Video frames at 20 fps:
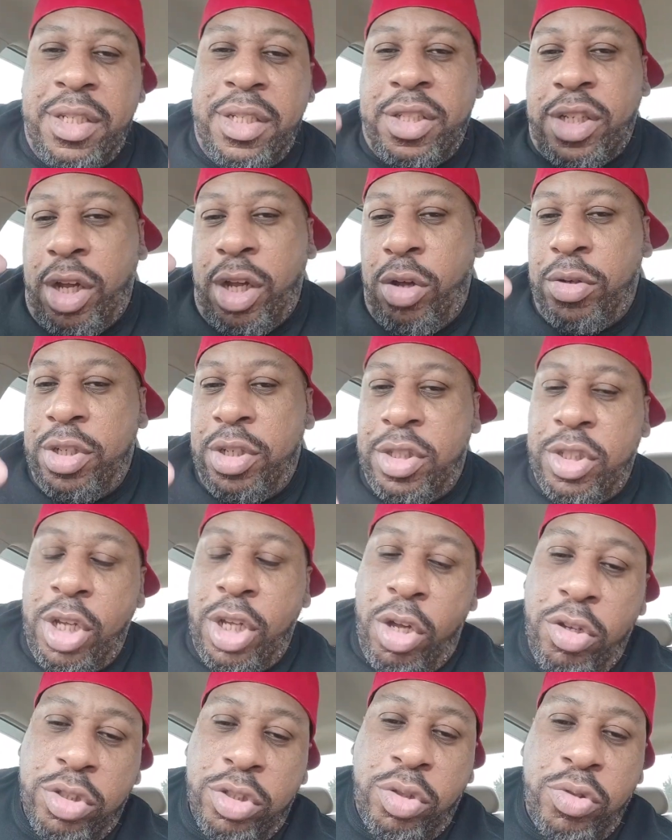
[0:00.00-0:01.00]
owners,
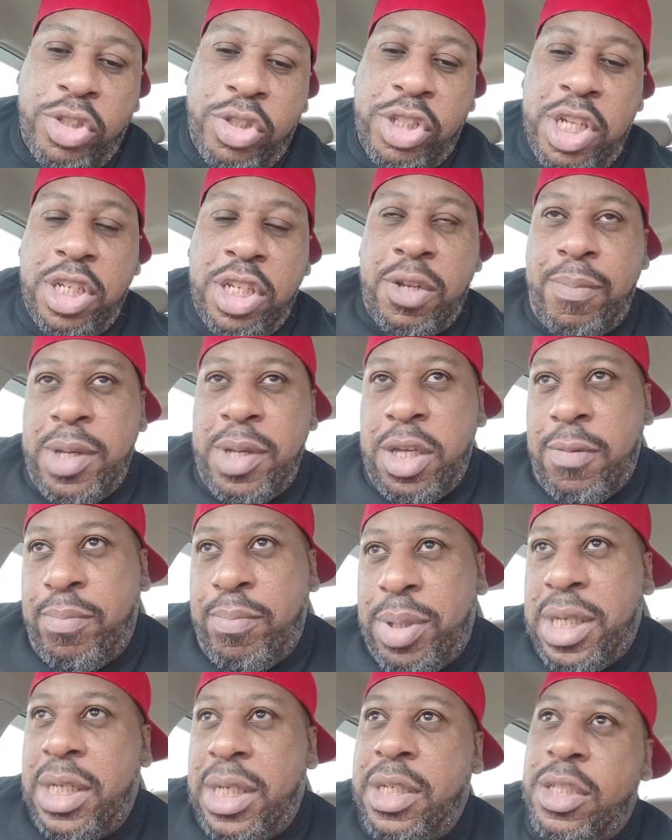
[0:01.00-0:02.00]
those who seek to be in
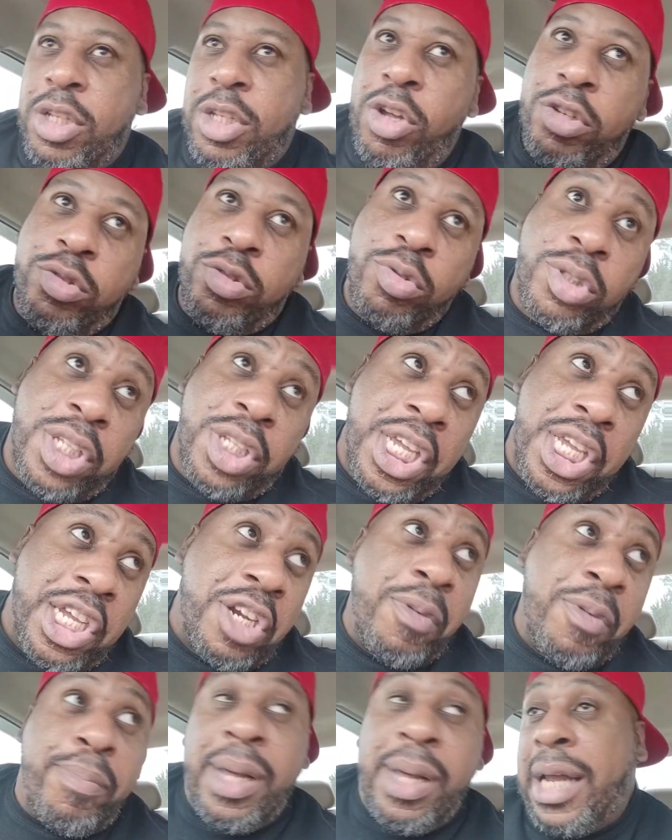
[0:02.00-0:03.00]
business, those who thinking
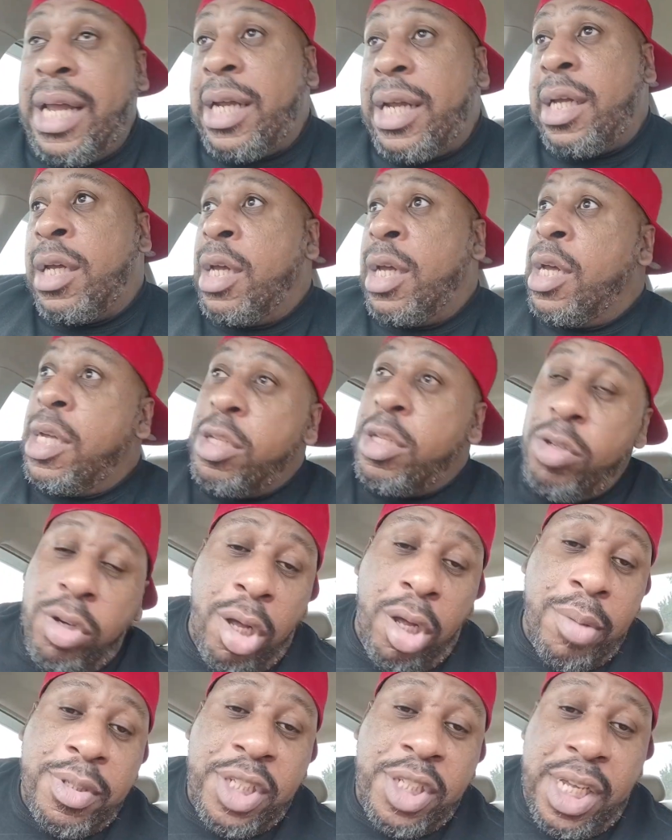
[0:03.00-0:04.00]
about it. You know what
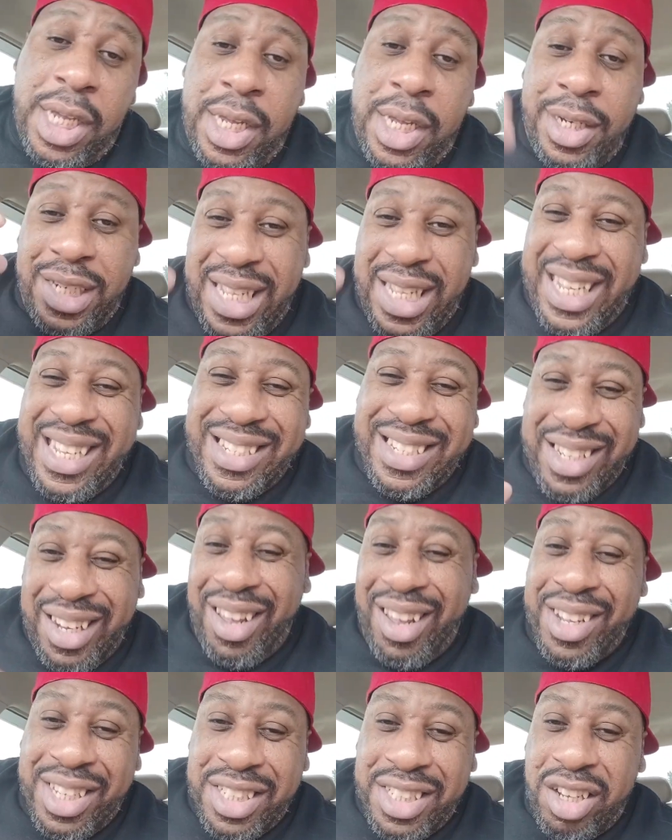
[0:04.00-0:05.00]
I'm saying? These
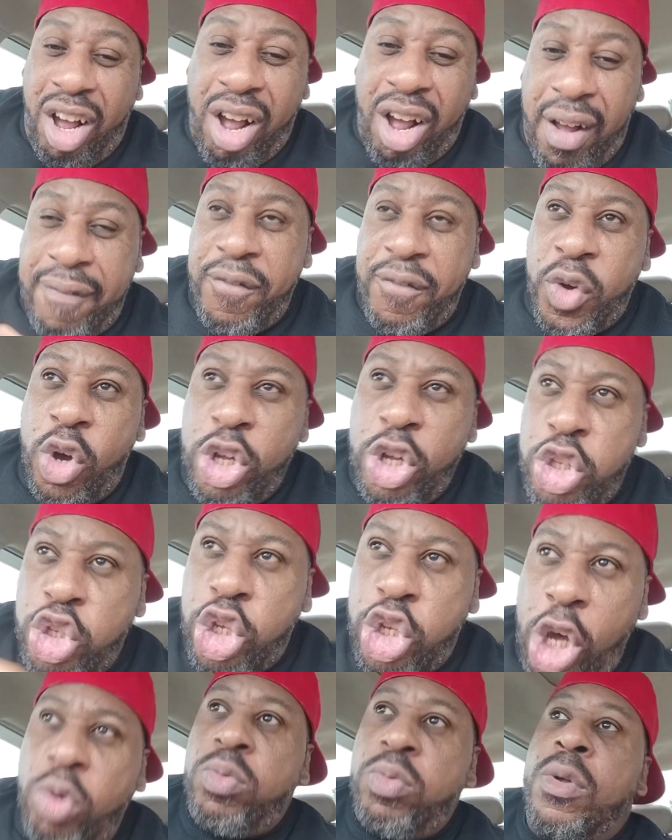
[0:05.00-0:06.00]
nuggets are for
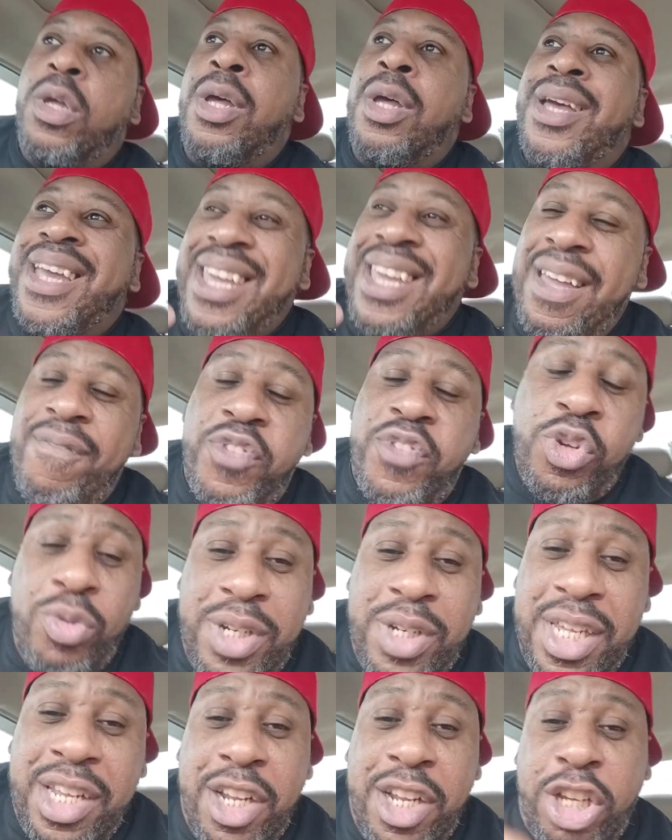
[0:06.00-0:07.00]
you. If you
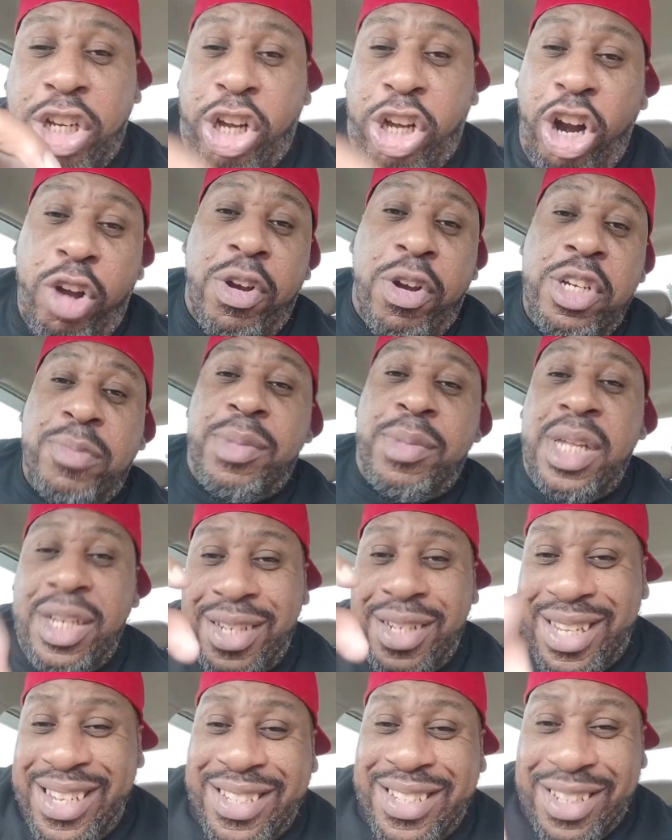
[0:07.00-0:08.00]
need encouragement,
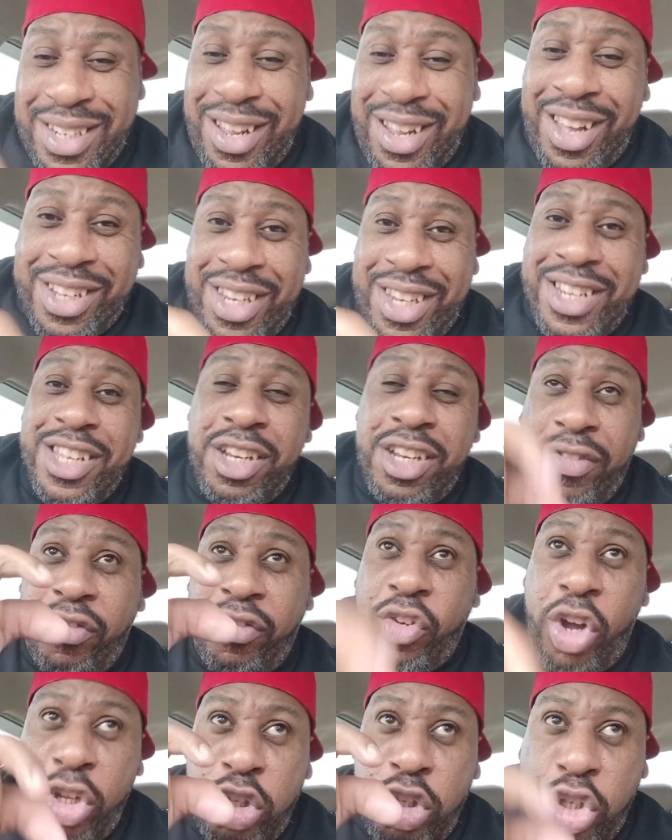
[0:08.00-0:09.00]
this nugget is
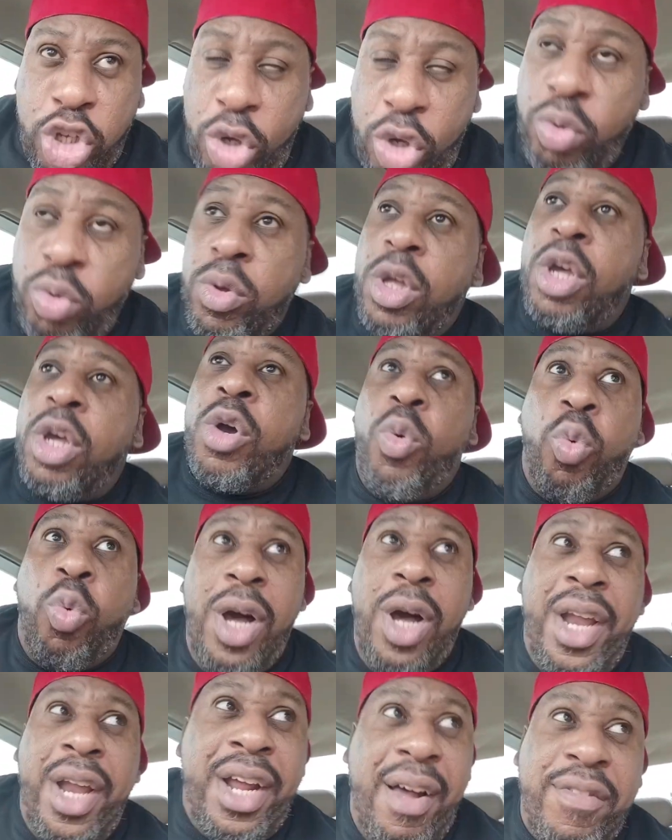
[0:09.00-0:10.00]
for you.
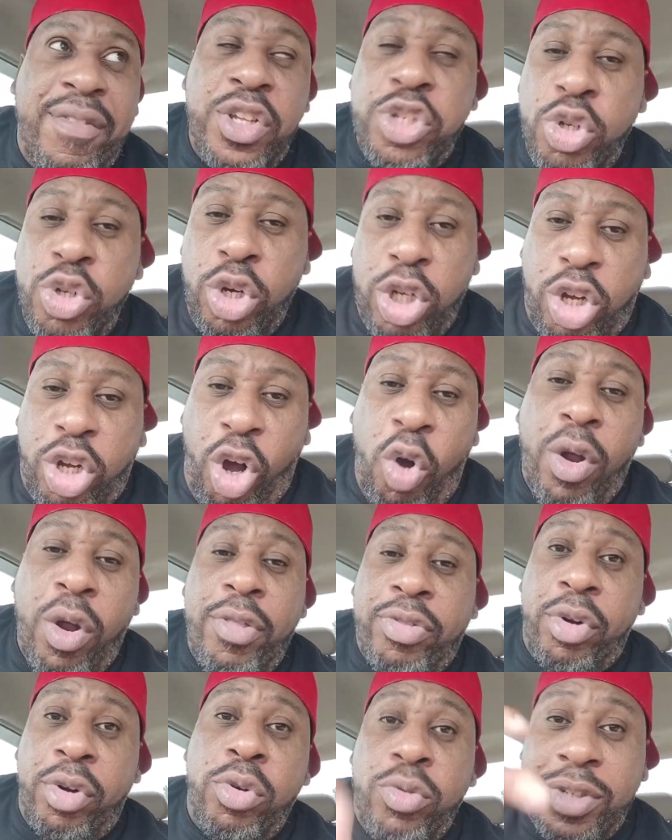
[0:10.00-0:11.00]
Whatever you're going
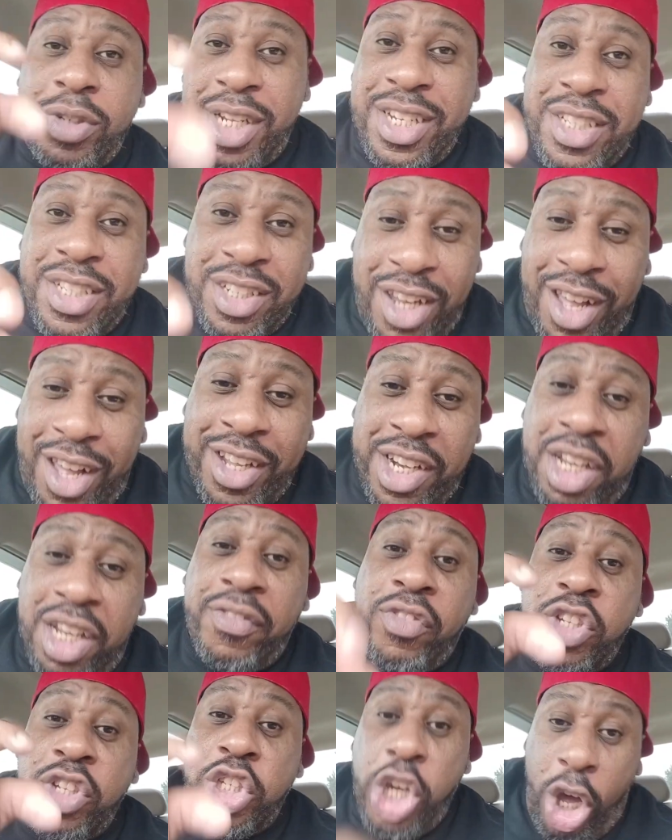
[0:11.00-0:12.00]
through, this nugget is
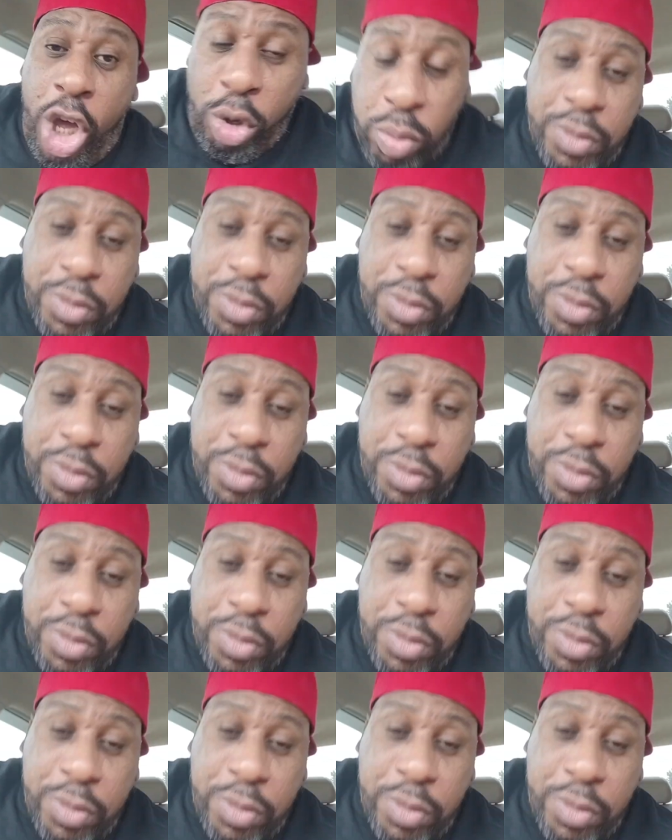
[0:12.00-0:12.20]
for you.